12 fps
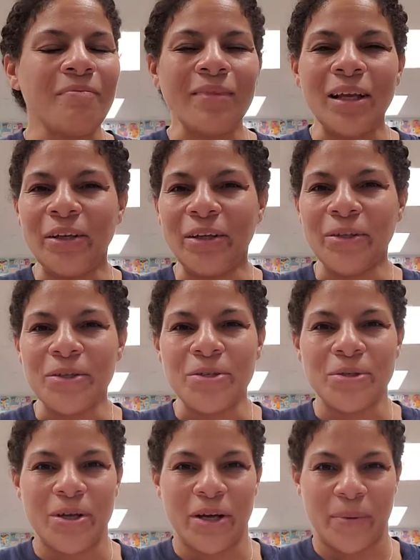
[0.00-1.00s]
You can also
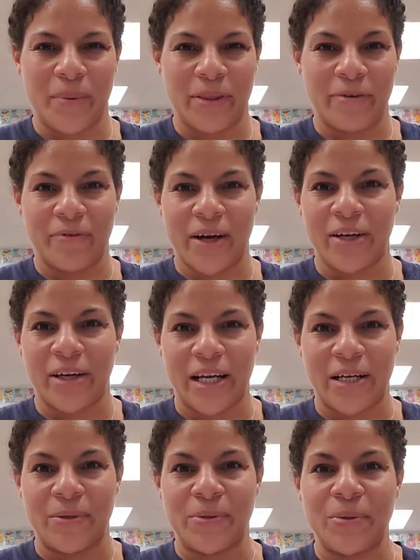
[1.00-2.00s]
talk about the
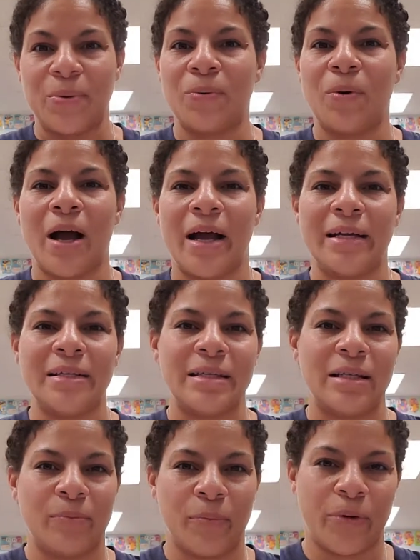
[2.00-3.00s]
firehouse. Why is
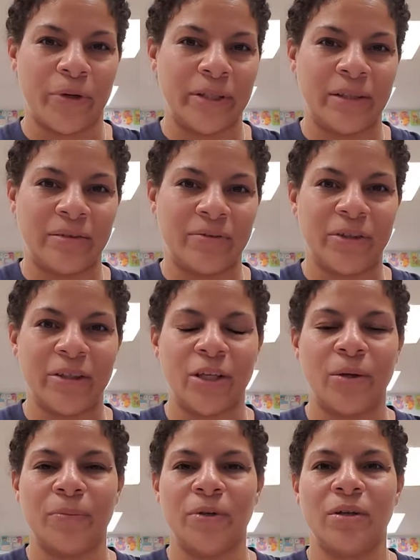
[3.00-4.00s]
it important for the
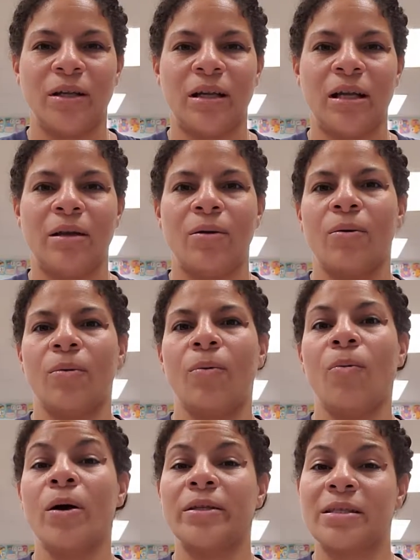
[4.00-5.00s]
community?
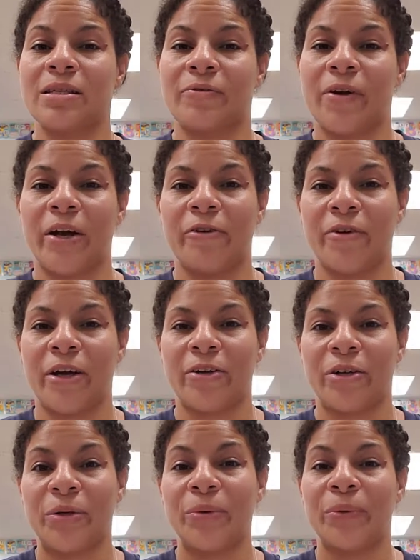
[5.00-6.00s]
What does a
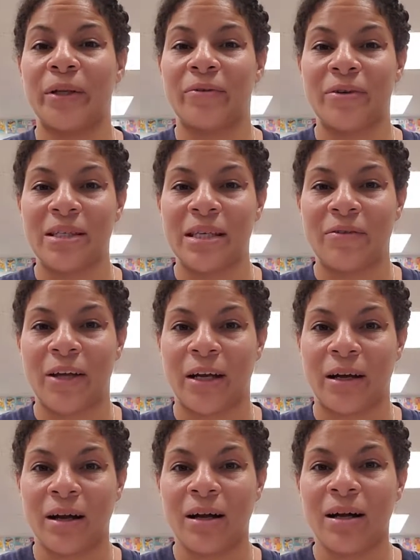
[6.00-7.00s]
firefighter do when they receive
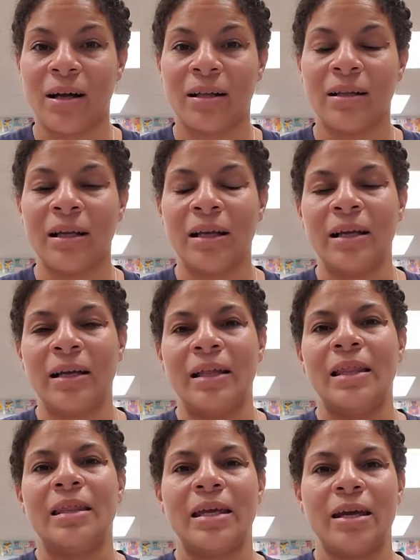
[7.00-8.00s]
that call?
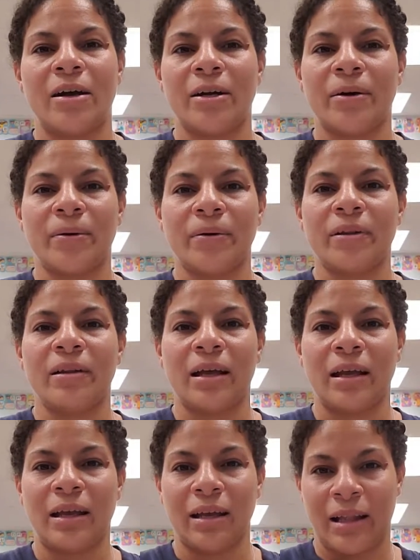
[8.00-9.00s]
They are
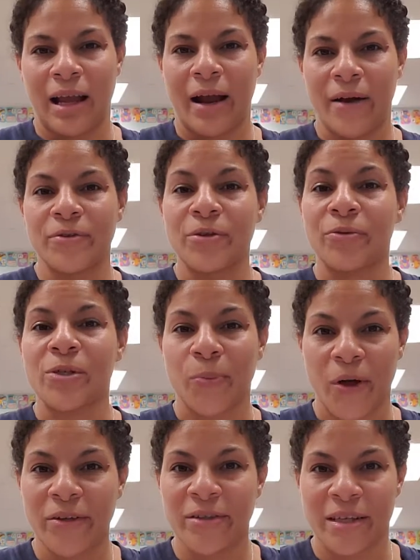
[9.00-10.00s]
like, they have to
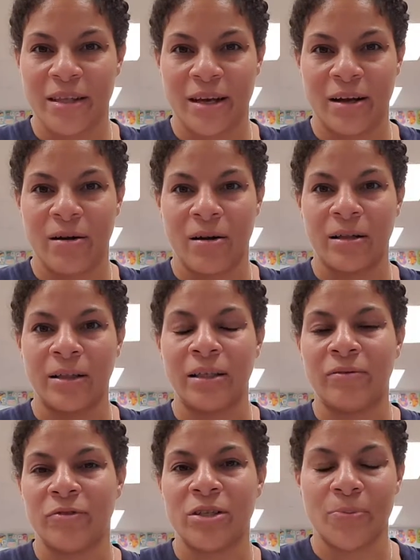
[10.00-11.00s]
respond to that call
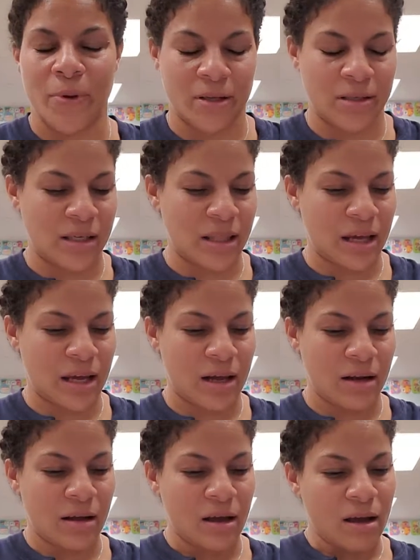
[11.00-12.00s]
and respond to that
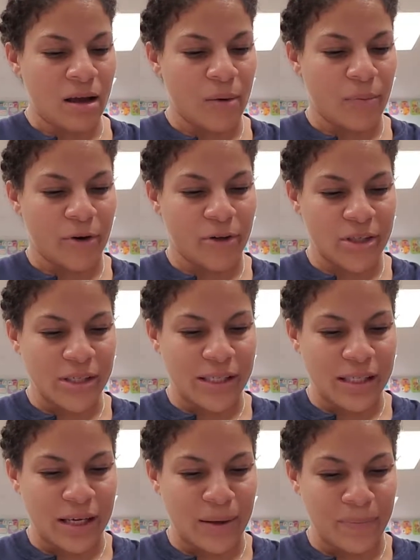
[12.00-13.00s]

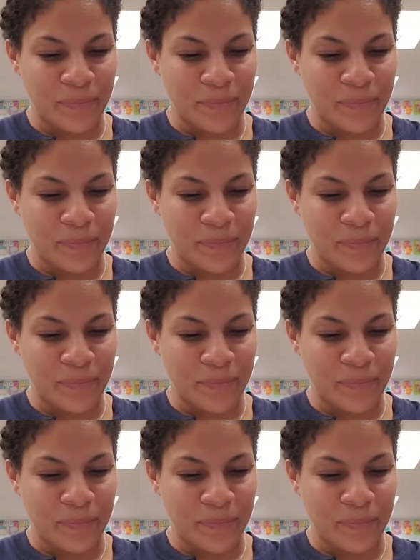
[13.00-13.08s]
emergency.